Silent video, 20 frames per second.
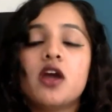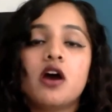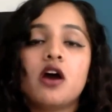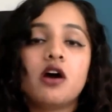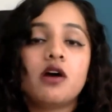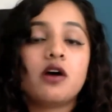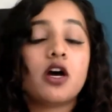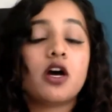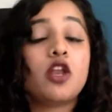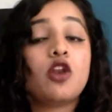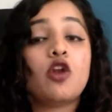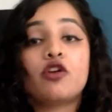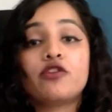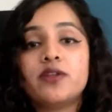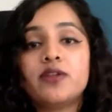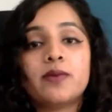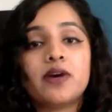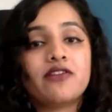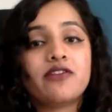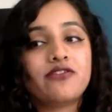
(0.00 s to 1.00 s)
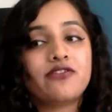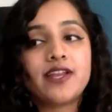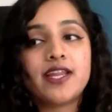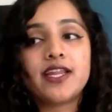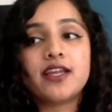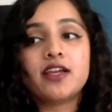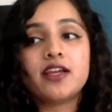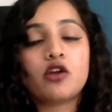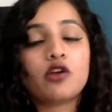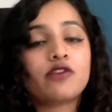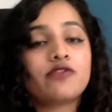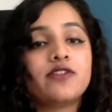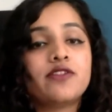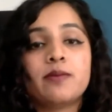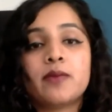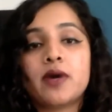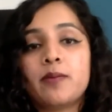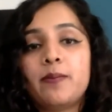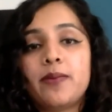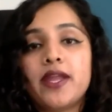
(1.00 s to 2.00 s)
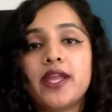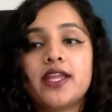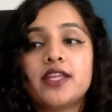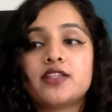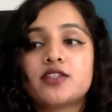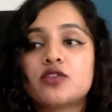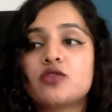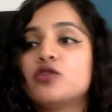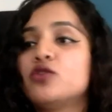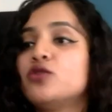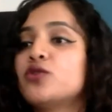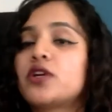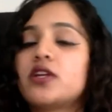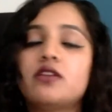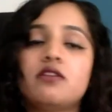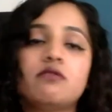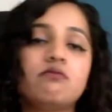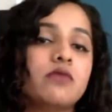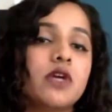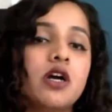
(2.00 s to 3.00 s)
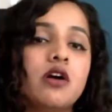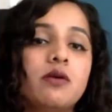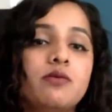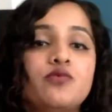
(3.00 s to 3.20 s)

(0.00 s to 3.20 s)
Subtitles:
A lot of them are free, a lot of them are paid, so you can